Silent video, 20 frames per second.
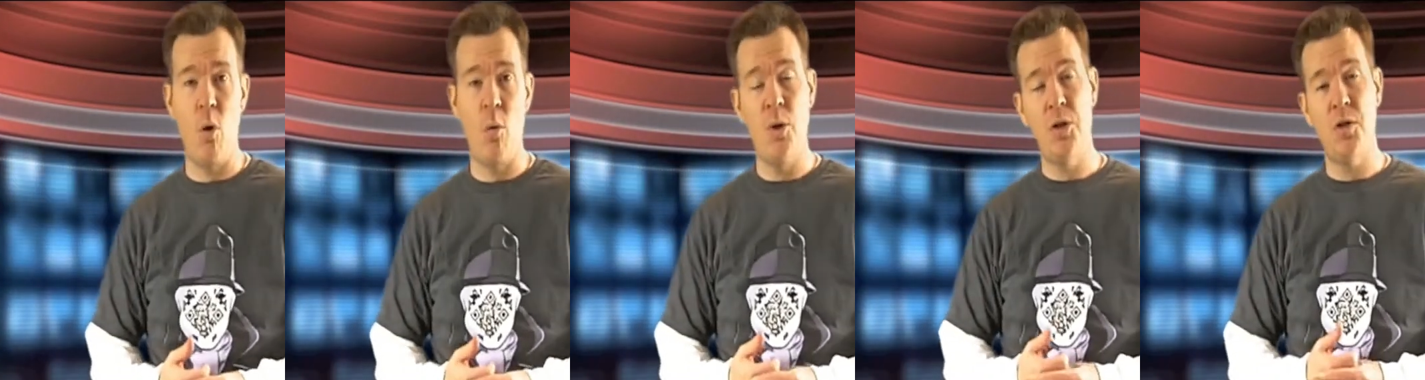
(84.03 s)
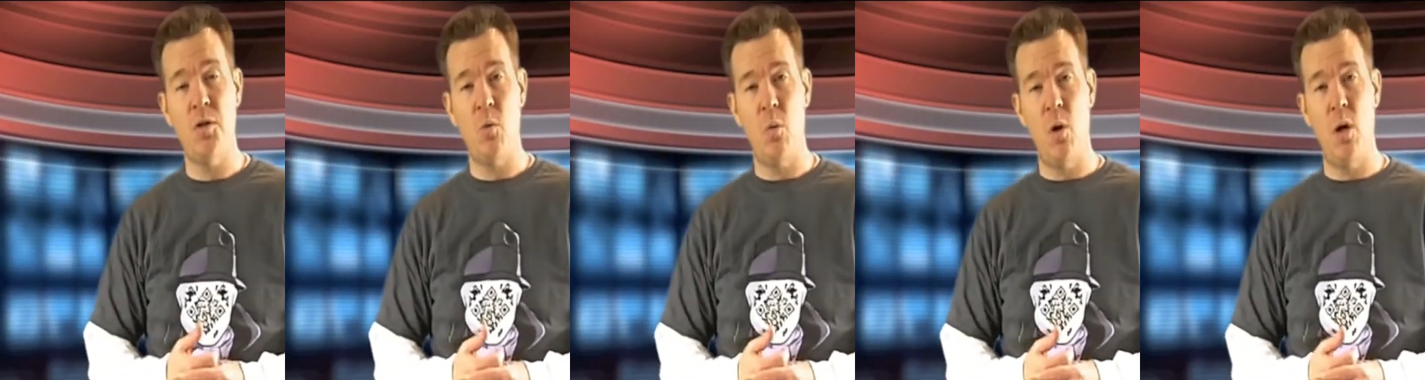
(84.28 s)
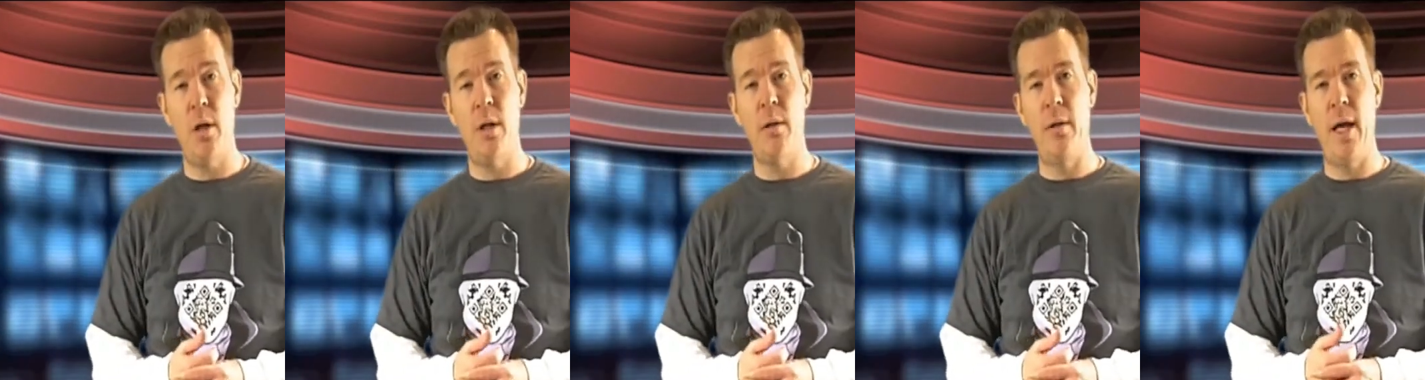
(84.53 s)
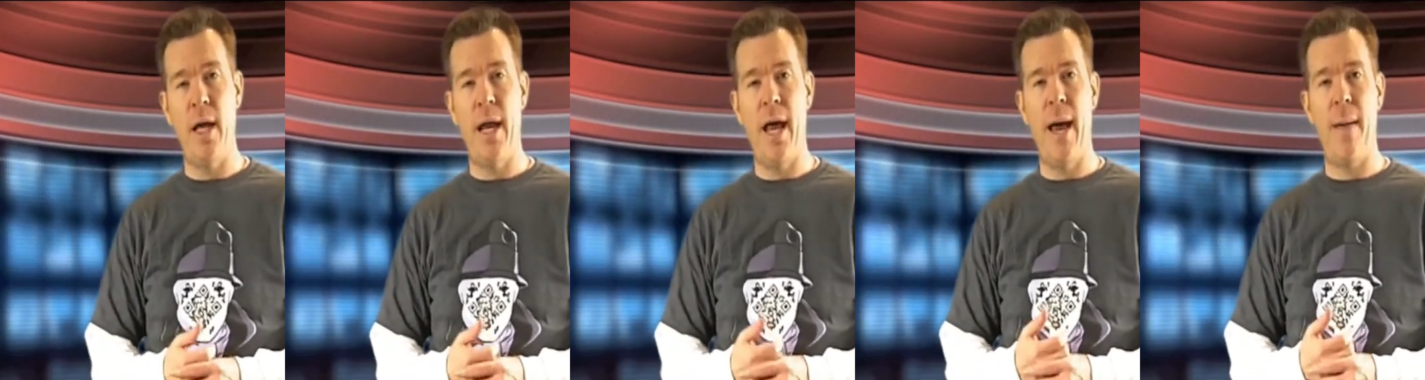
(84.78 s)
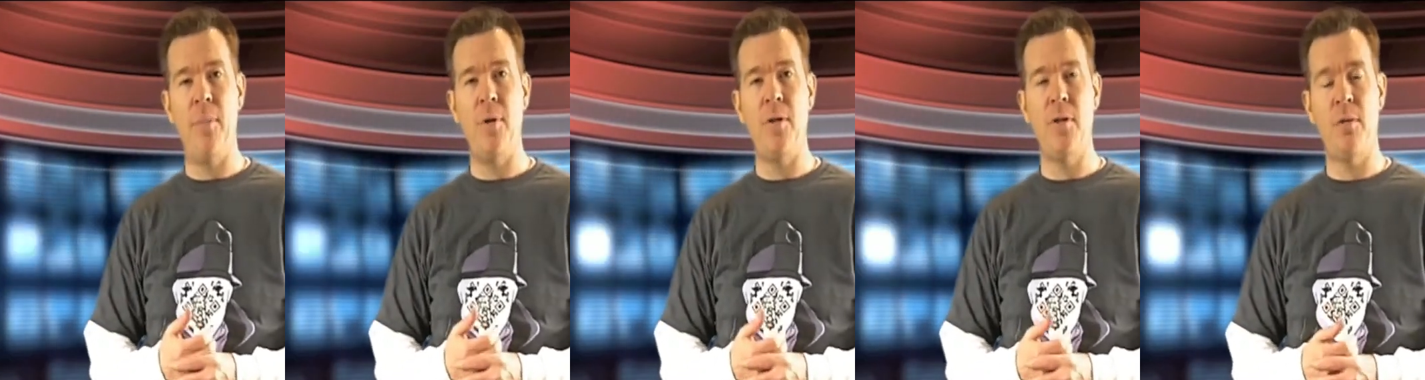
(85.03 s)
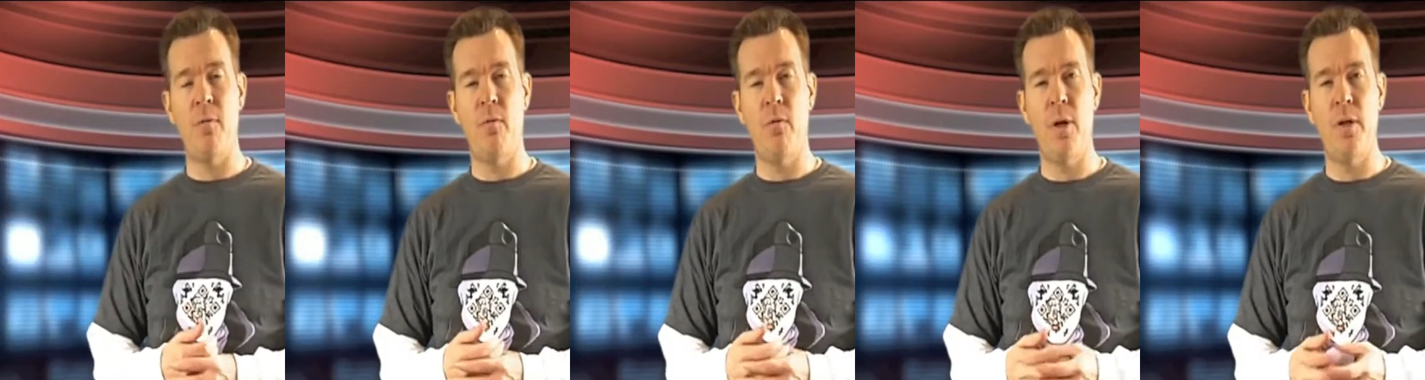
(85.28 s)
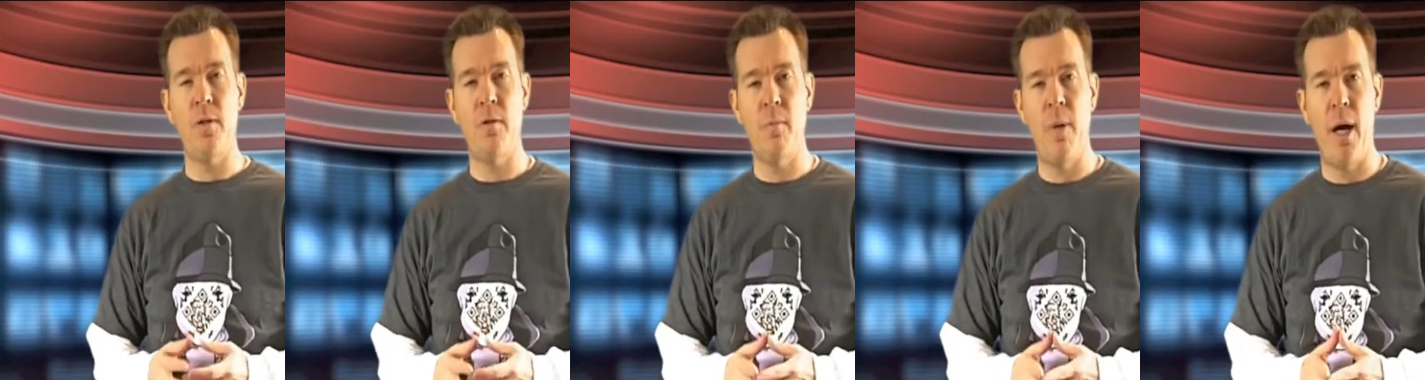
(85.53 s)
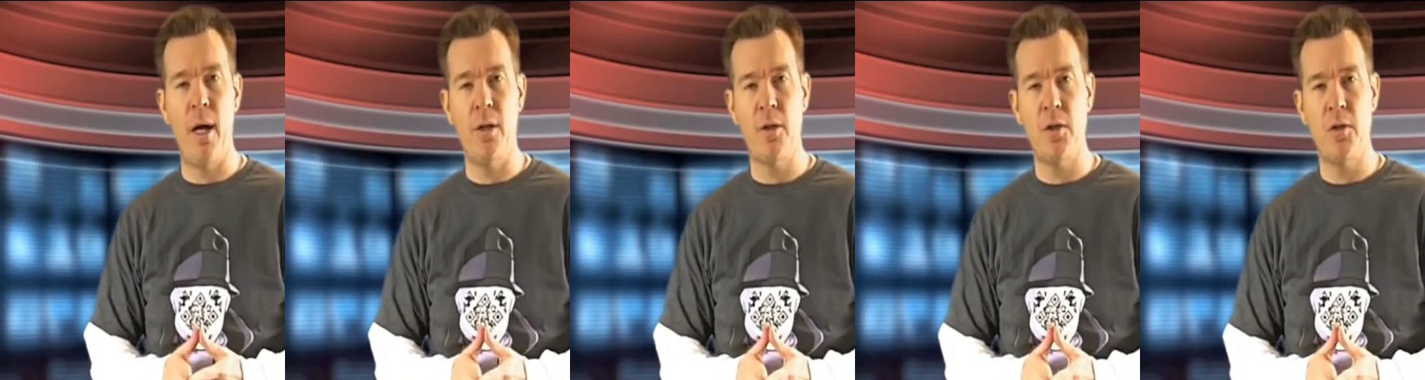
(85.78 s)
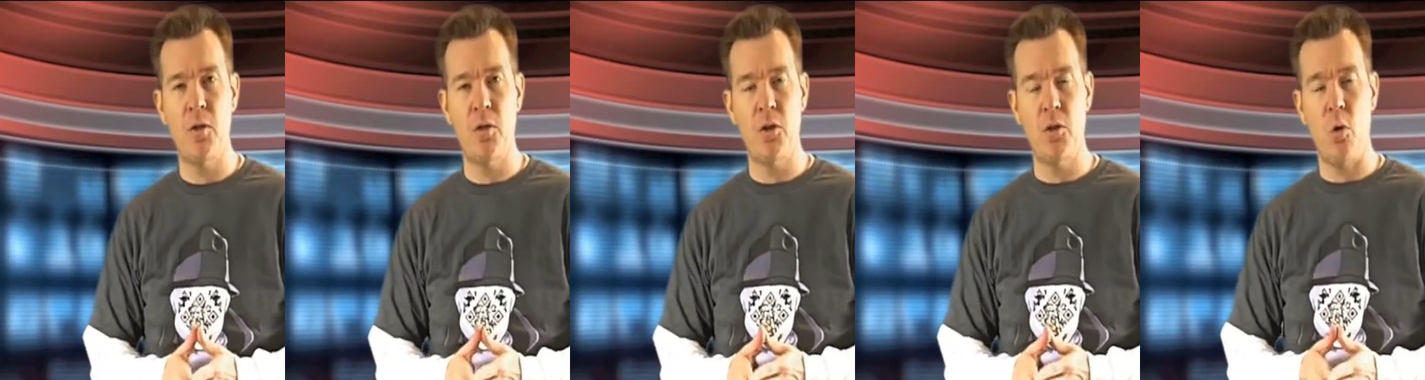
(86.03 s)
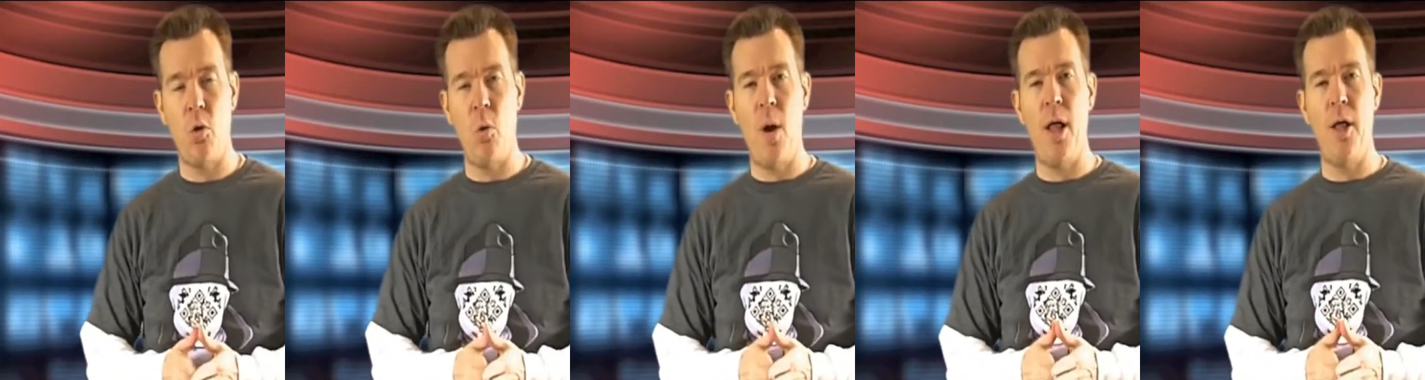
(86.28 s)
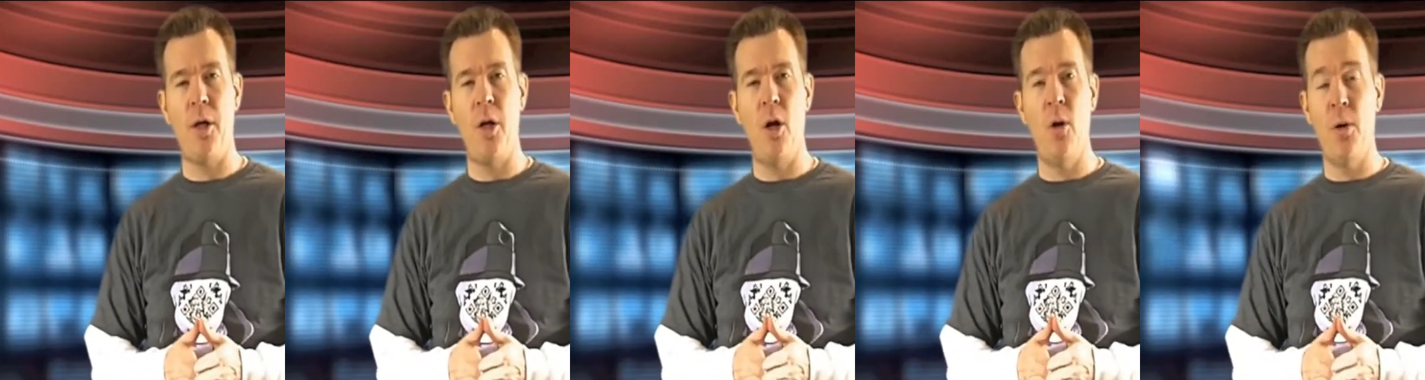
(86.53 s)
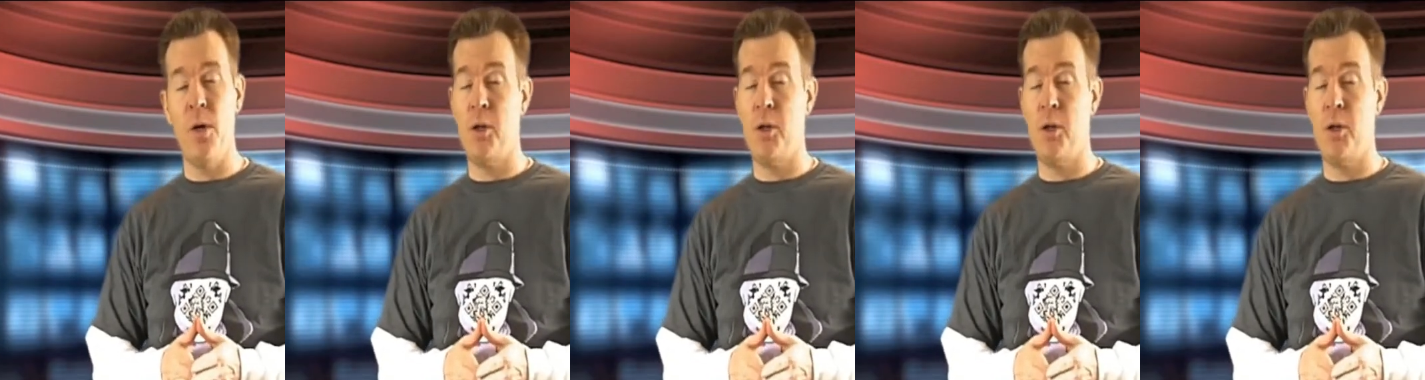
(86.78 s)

which is one that happened to some friends of mine just a short while ago,